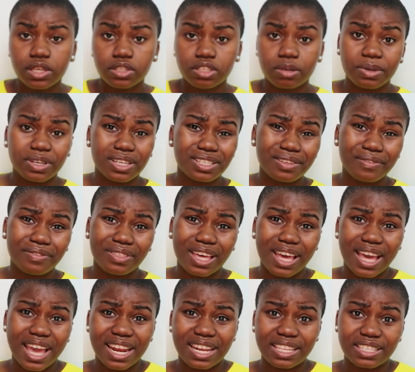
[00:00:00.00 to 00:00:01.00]
So because of
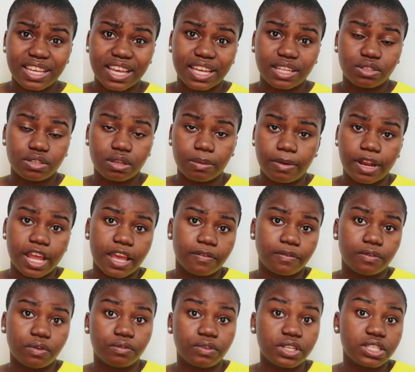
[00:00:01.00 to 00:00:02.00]
that, I decided to apply
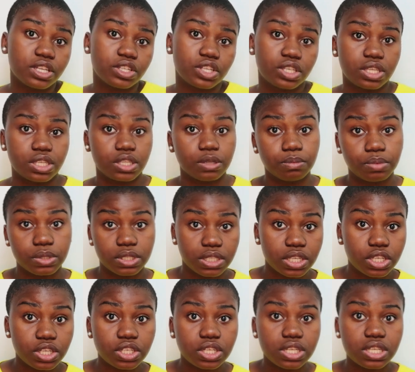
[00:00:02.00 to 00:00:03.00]
for research assistant
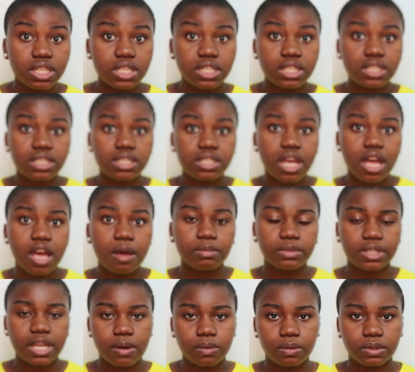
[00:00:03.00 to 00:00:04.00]
positions
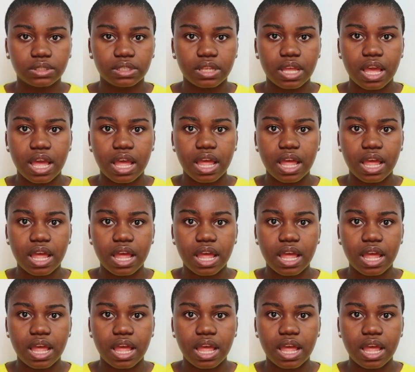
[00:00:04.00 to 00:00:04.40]
that would